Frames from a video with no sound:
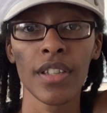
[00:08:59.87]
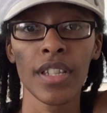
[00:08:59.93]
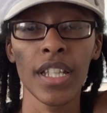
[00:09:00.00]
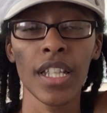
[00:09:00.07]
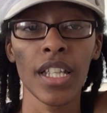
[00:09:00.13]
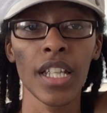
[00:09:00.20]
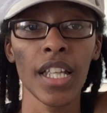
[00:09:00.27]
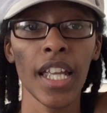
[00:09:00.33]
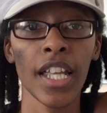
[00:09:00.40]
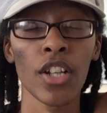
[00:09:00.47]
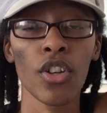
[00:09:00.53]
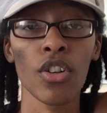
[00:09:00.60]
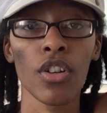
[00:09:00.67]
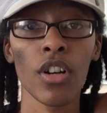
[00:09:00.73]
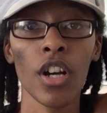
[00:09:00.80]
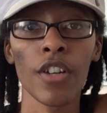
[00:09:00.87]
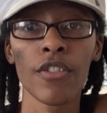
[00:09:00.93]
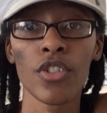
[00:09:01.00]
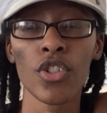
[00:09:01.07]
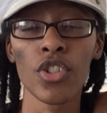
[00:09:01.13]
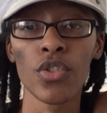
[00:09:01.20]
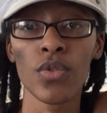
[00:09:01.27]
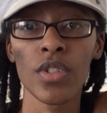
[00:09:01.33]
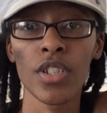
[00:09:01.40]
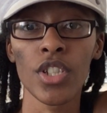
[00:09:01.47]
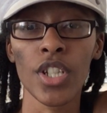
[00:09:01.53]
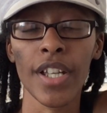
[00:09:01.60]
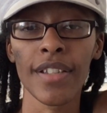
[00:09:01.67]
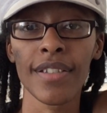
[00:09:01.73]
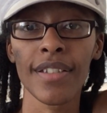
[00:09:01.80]
they encourage you to
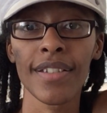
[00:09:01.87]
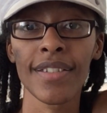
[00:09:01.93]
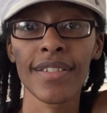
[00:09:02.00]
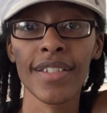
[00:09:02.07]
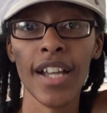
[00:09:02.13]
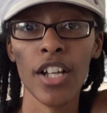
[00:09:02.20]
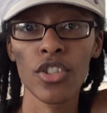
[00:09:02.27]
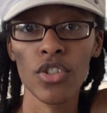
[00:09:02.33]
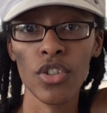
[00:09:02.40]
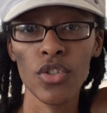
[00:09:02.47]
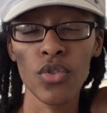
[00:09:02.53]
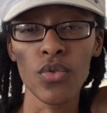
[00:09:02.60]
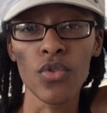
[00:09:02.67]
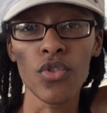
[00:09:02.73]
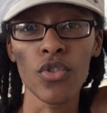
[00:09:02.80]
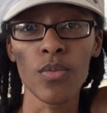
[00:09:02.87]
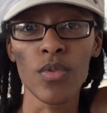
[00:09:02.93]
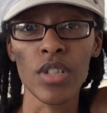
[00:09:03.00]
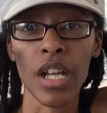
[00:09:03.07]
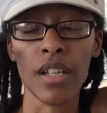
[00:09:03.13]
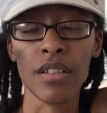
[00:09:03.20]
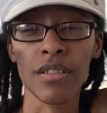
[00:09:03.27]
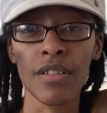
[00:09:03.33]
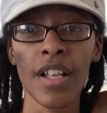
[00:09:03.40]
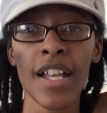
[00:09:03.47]
just start your YouTube channel,